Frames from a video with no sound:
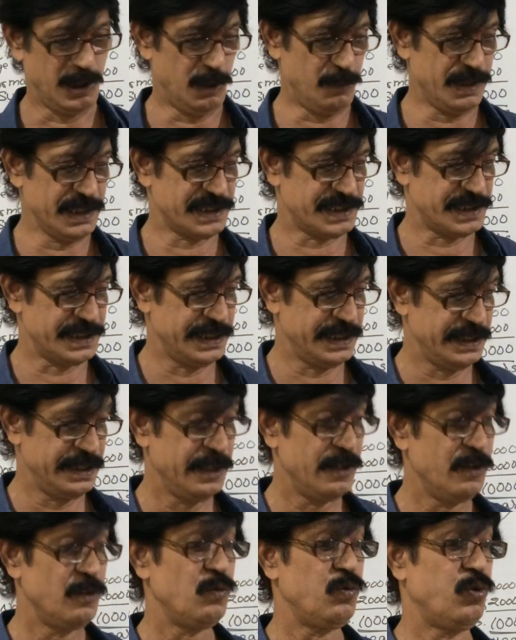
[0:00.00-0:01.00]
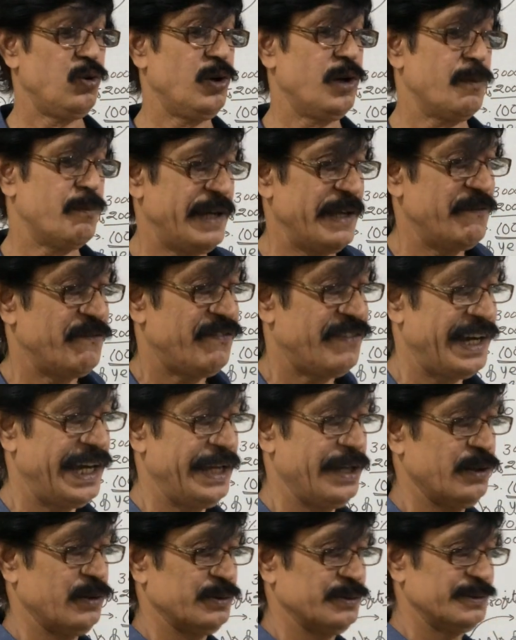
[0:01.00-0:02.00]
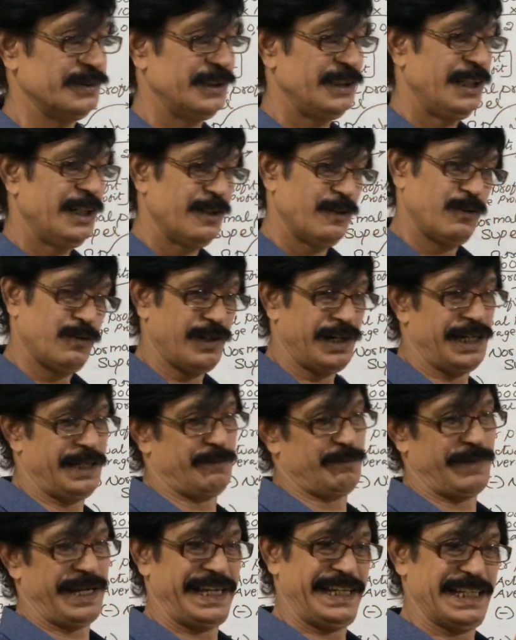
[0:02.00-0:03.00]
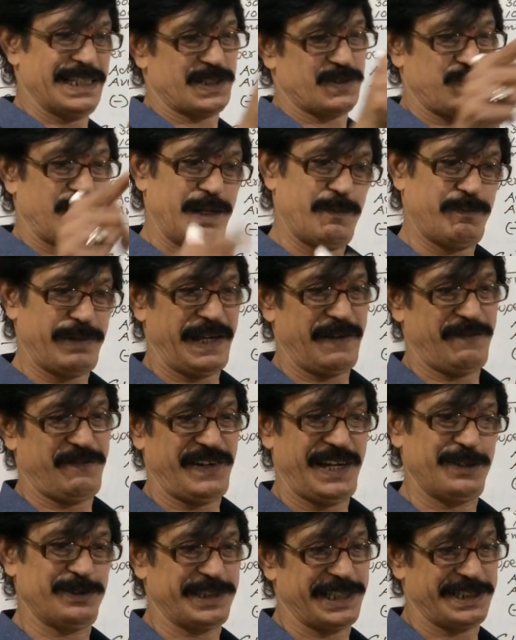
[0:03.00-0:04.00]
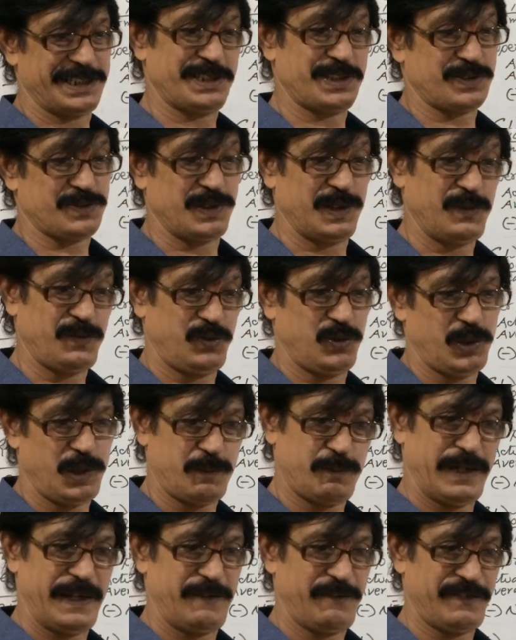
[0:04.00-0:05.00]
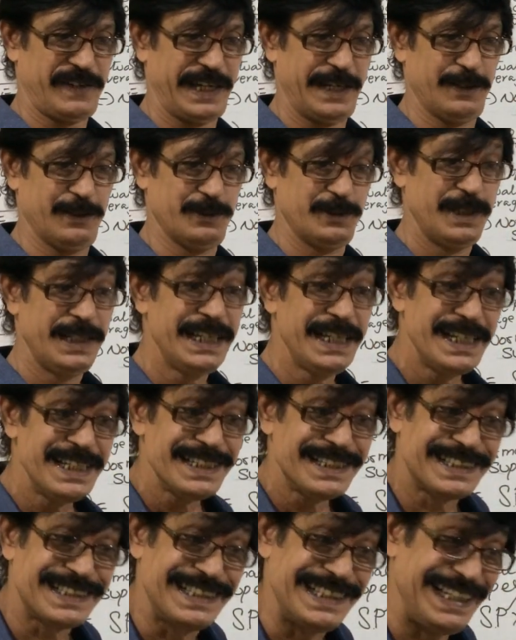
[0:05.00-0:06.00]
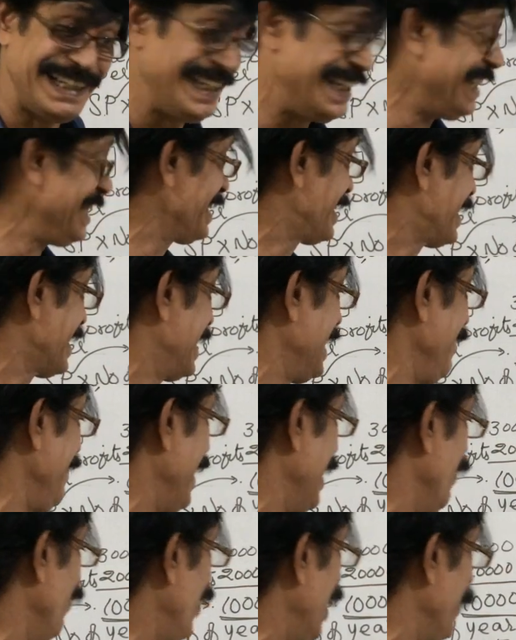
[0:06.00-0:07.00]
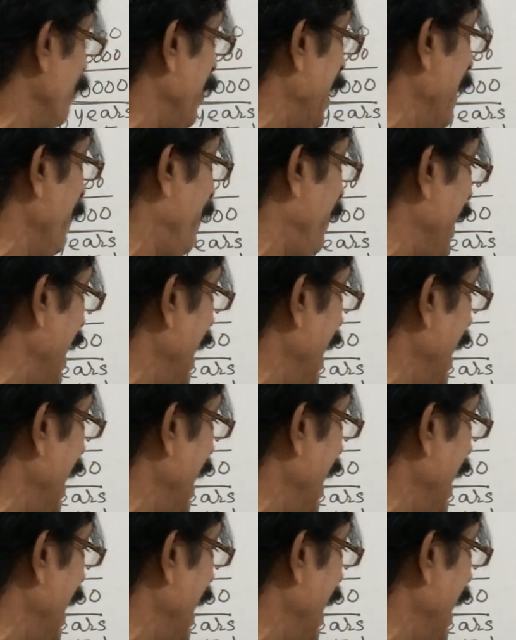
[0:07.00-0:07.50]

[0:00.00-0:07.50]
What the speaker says: how much? 4 by 5. 1 minus 1 by 5, that is equal to 4 by 5. C is given 1 by